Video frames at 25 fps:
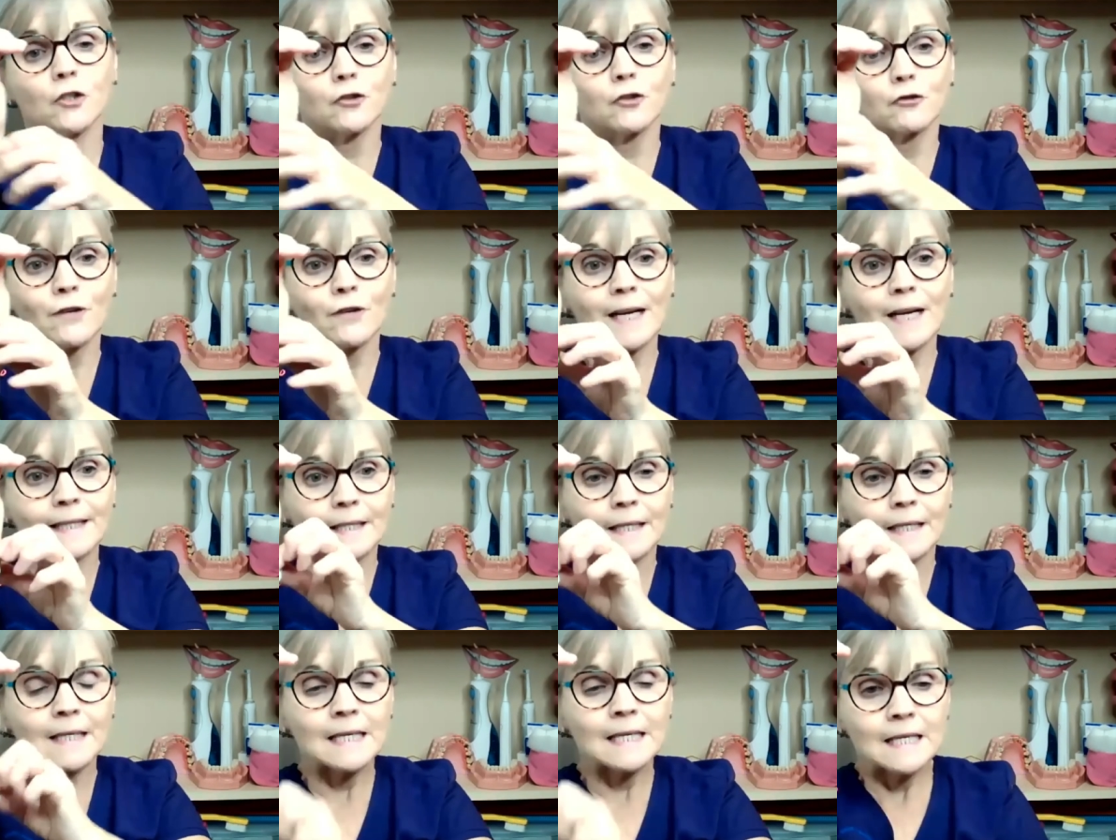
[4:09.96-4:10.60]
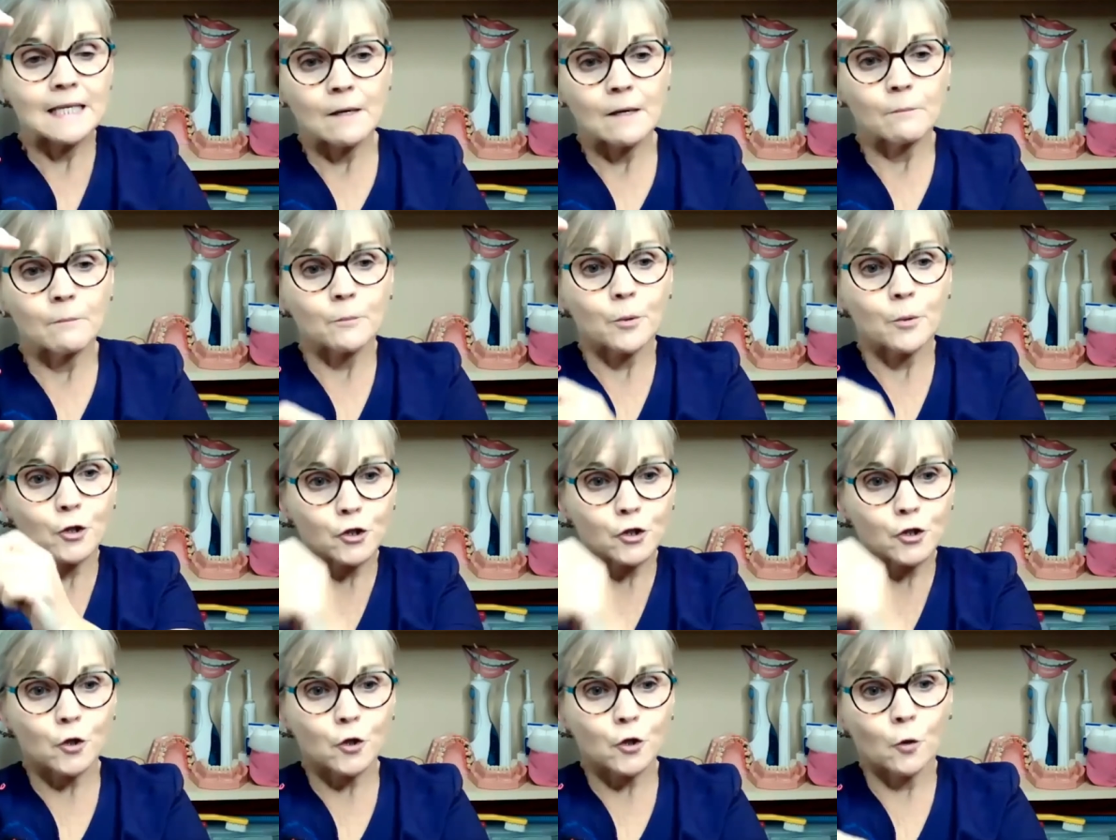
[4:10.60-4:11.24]
not trying to
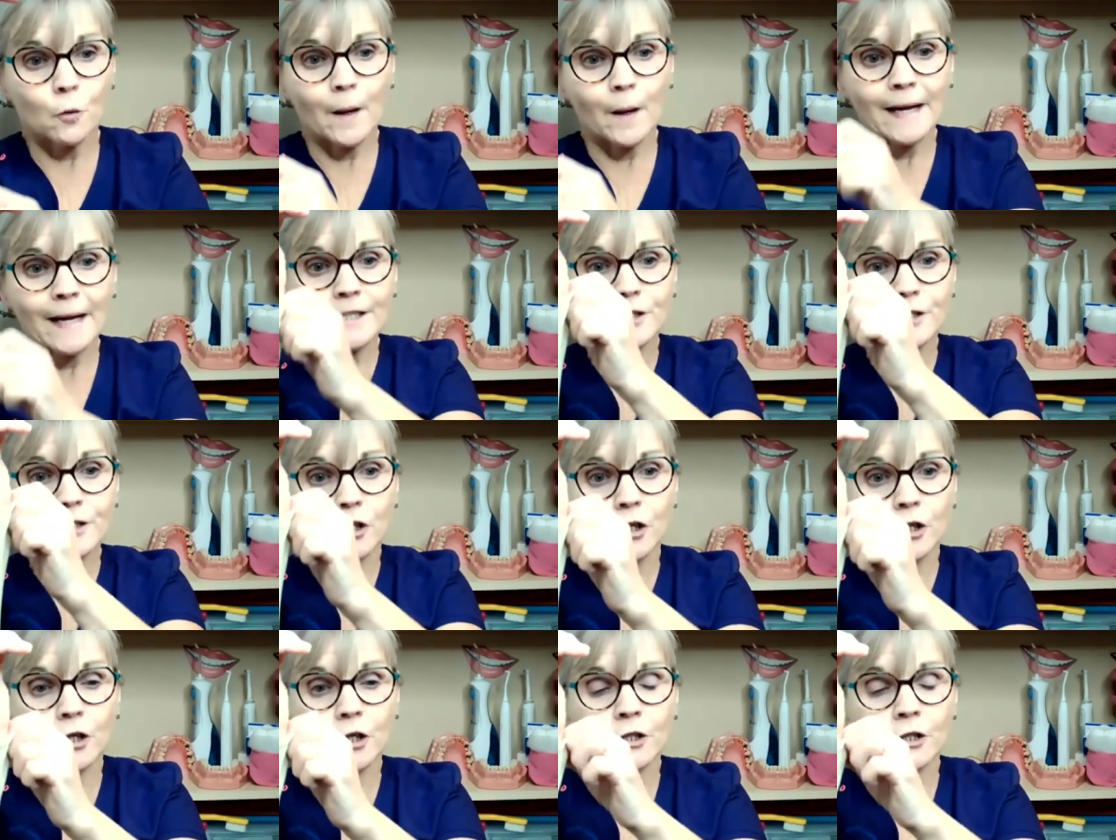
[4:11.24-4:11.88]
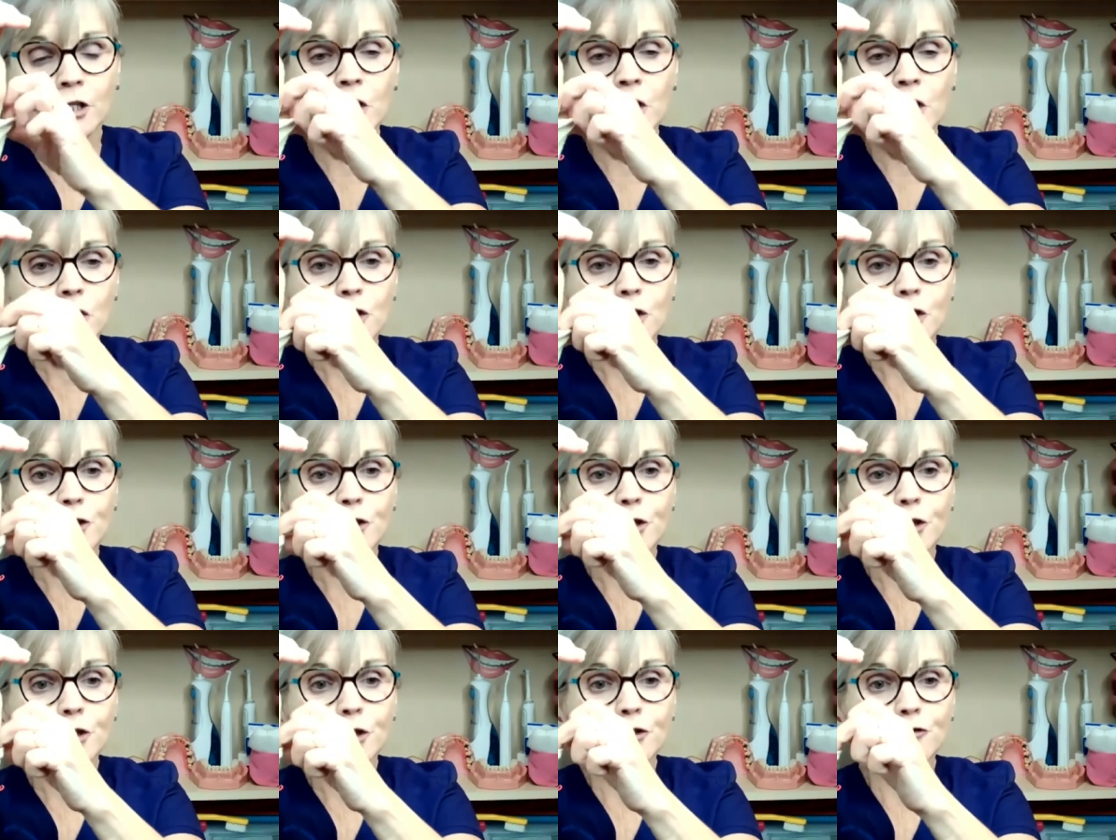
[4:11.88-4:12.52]
push it away down. You're
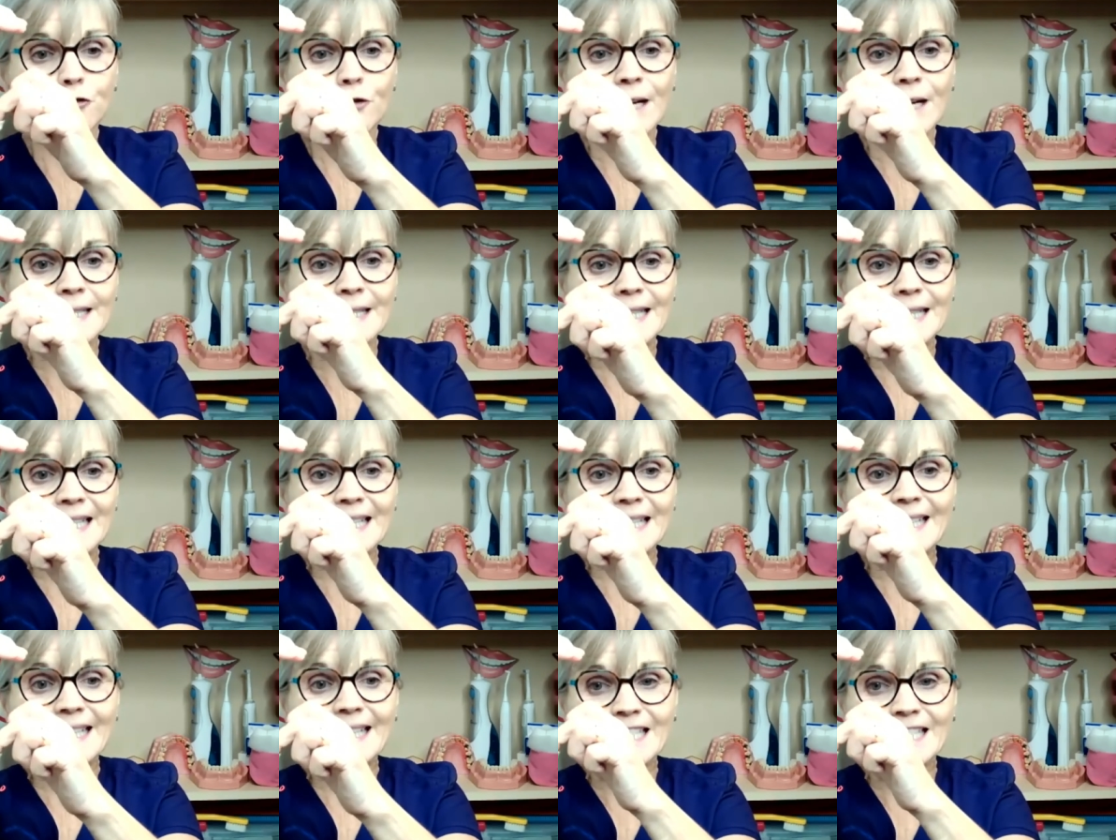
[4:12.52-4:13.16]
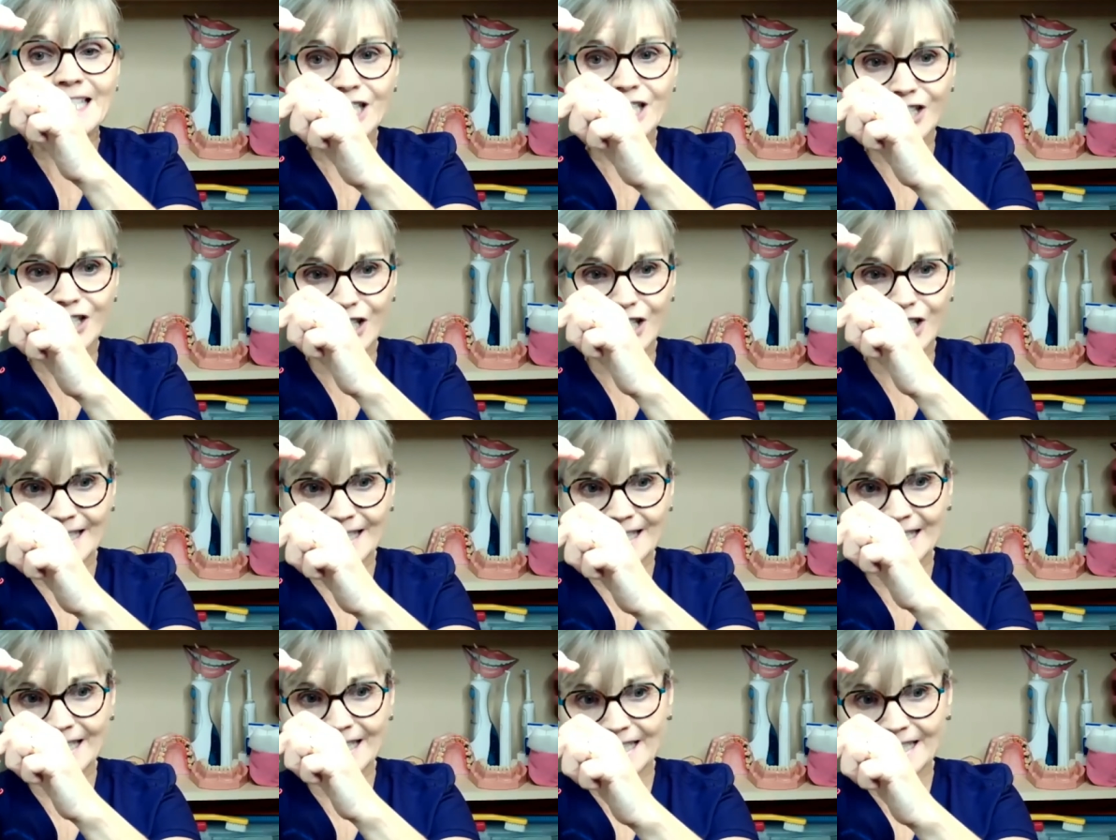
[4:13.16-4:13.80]
just trying to clean
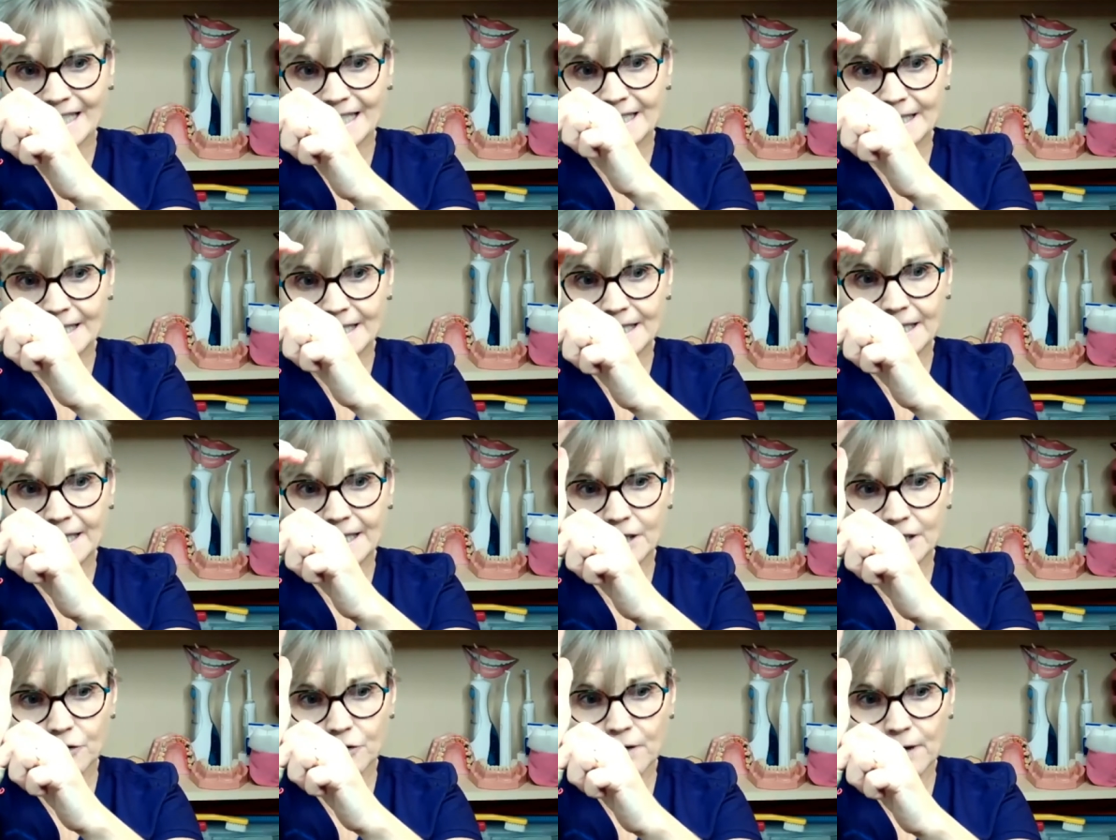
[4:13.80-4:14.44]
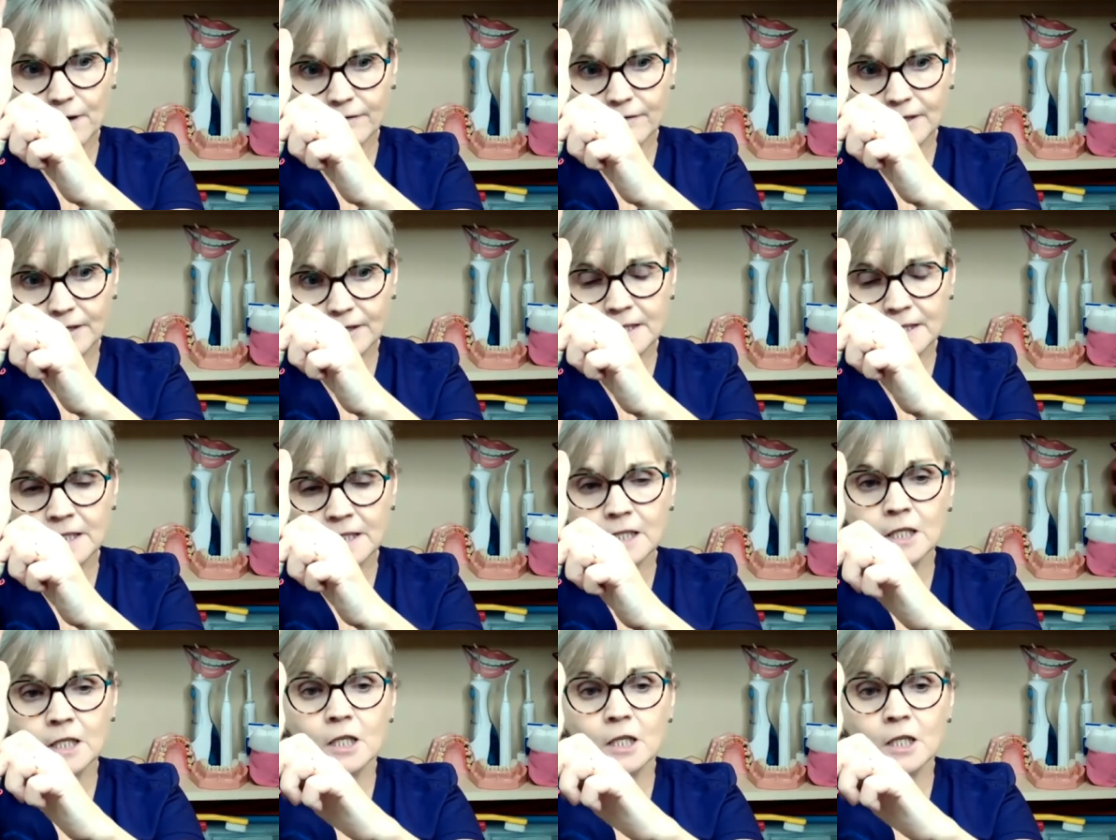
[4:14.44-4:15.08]
gently into that crevice.
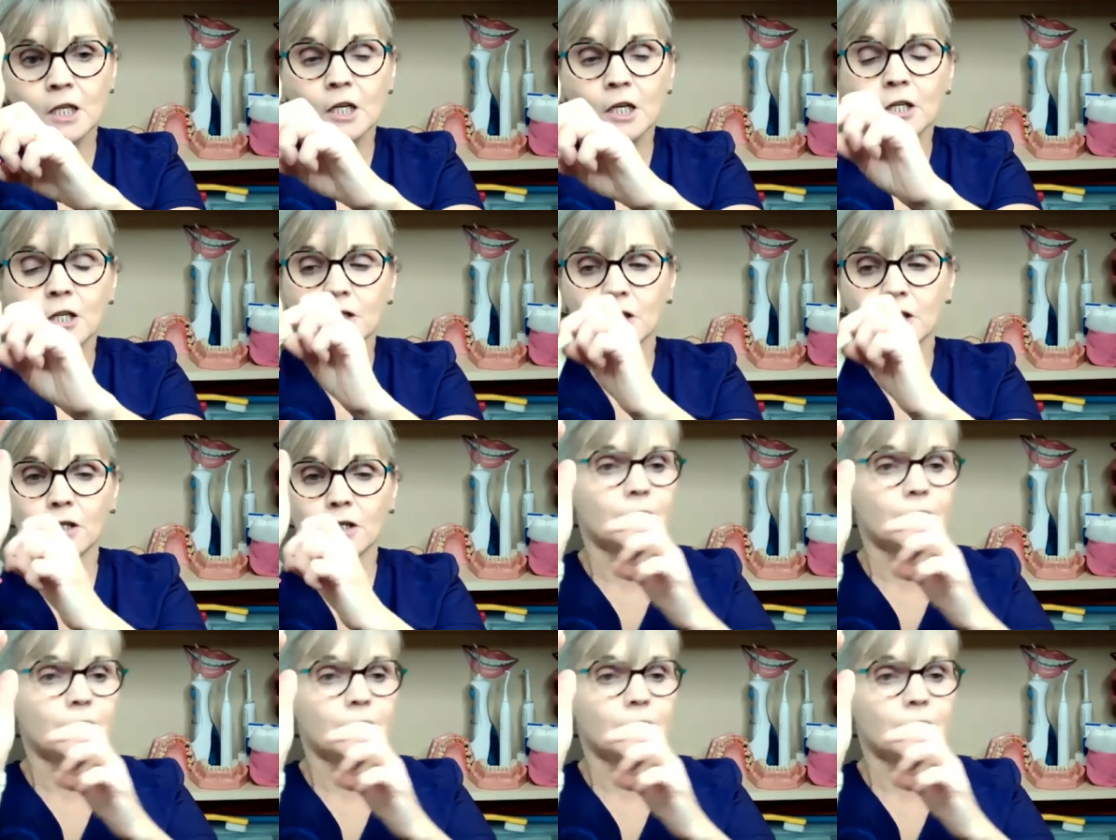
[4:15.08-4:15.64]
Now,